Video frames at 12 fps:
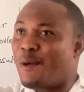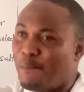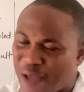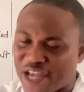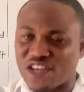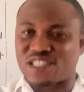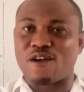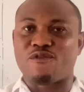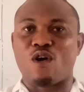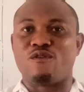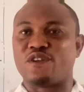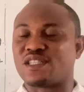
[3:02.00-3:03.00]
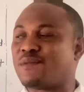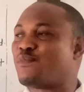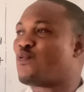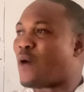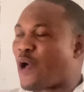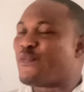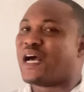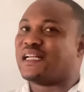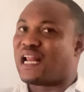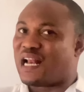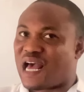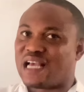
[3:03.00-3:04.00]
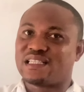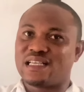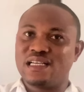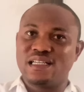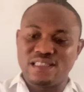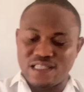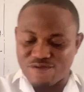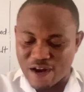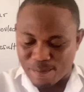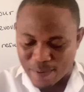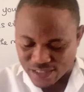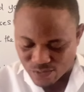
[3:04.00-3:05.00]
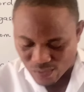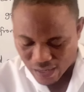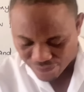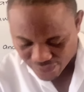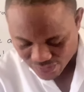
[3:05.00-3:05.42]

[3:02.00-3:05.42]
make yourself comfortable while we analyze this very particular thing.